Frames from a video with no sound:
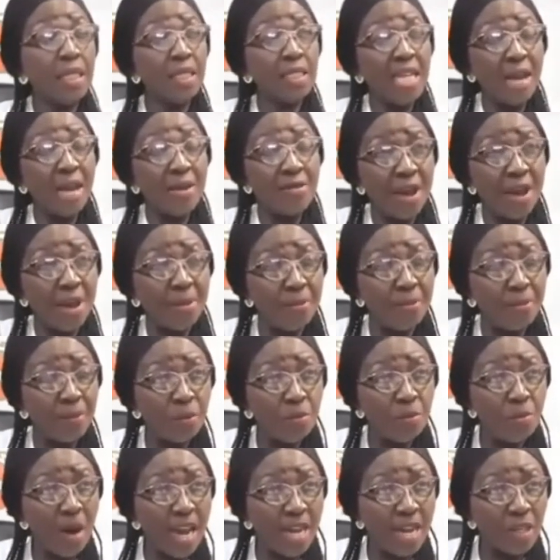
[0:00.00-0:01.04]
yanhwe
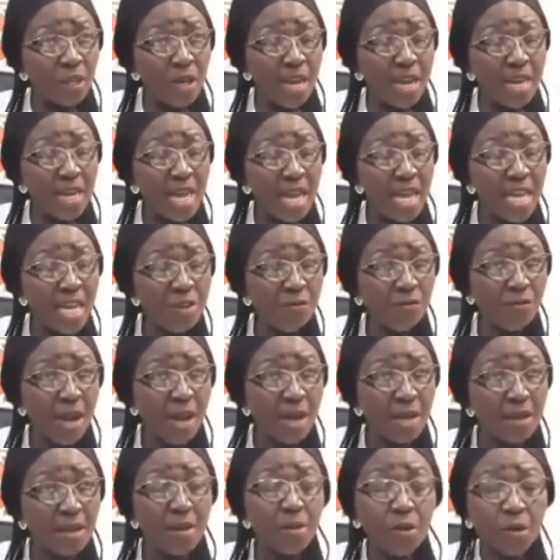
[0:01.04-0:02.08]
boy no
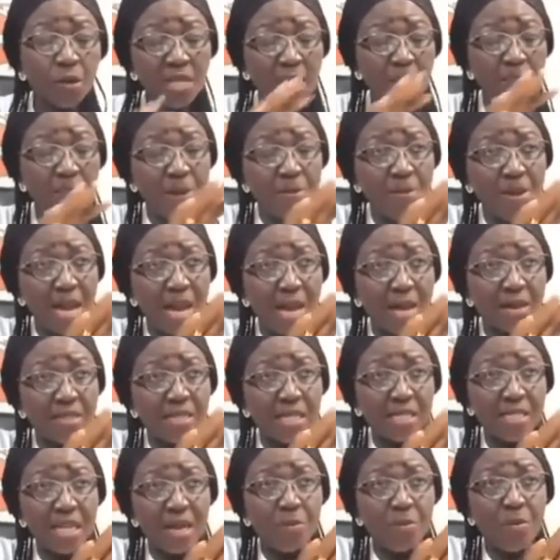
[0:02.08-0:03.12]
ehifa wo de baby a
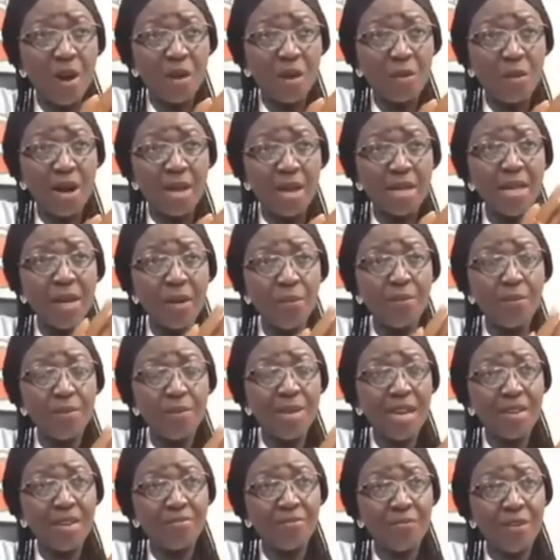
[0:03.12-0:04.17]
sesie bo akwa
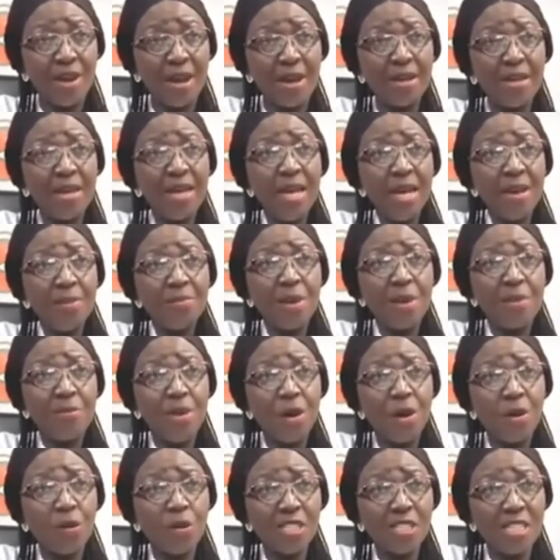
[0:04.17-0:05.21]
yemfa
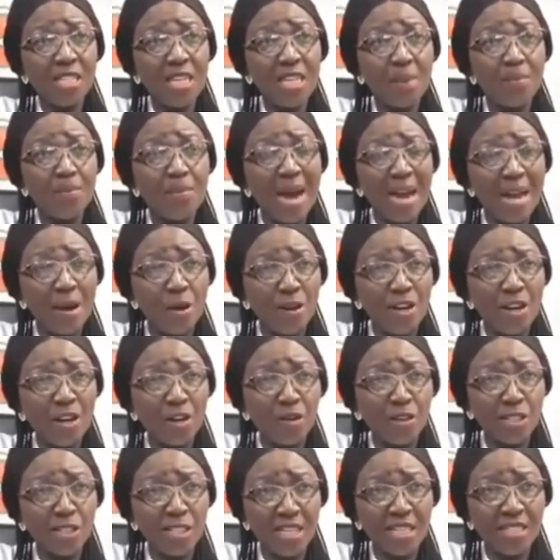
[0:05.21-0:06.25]
baby okotena ba ho na
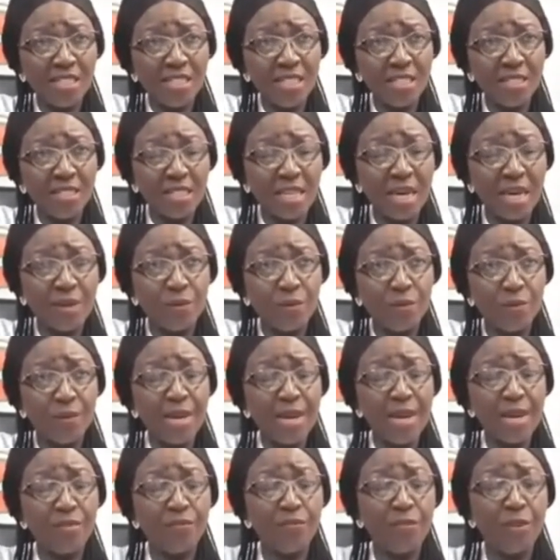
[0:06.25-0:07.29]
okotena jiska no wo
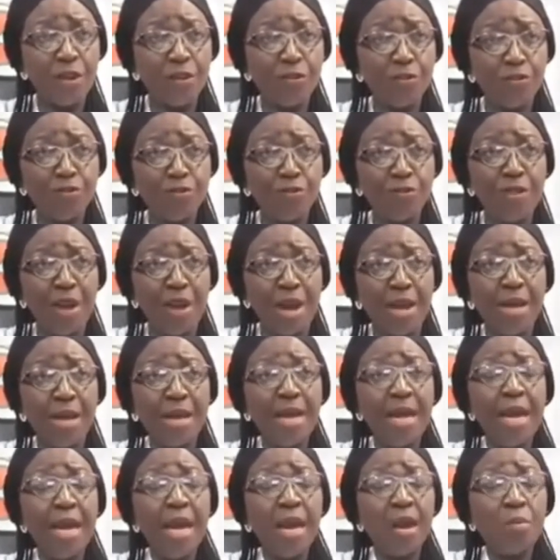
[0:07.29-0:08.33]
de yemfa no ntudwa.
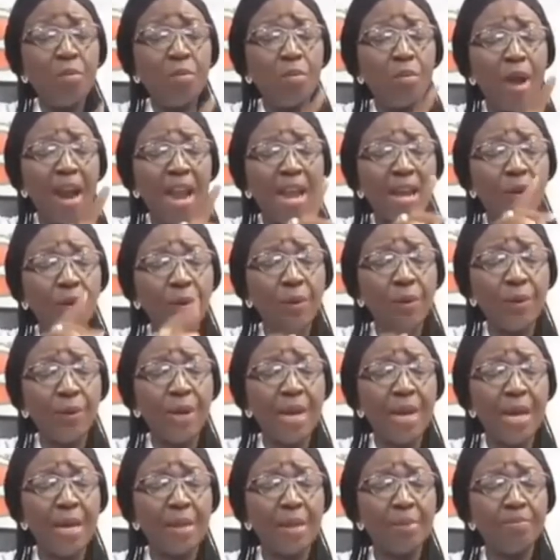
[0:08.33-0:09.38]
Boy no
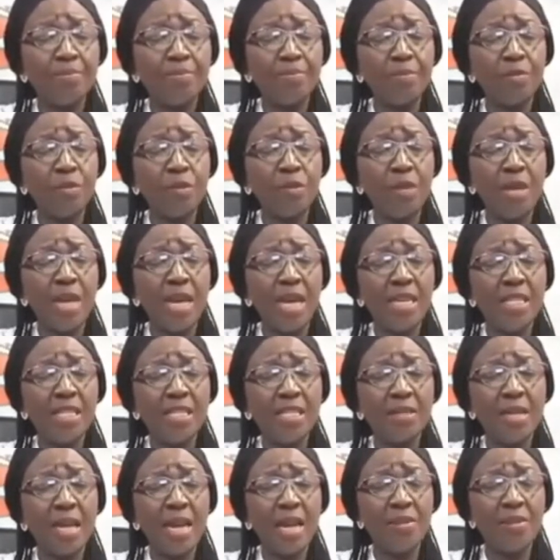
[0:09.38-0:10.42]

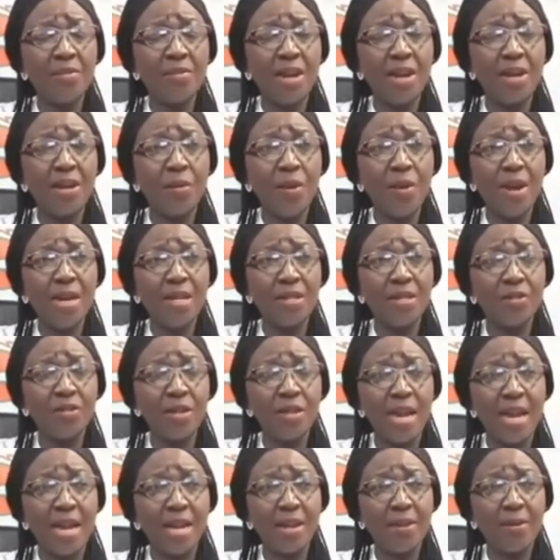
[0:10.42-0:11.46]
800 no hwana
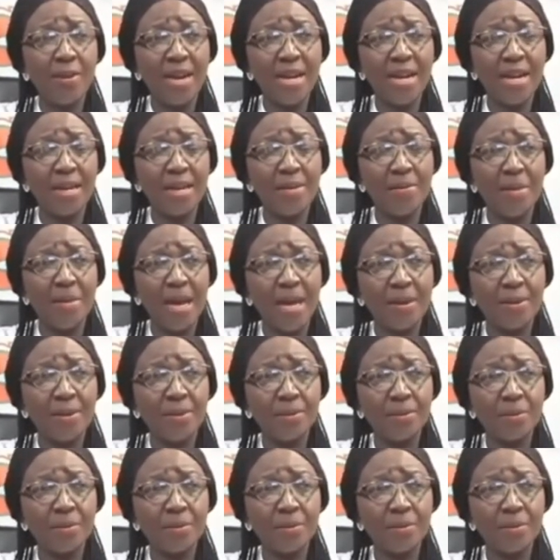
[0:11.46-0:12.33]
tuya e, hwana de man.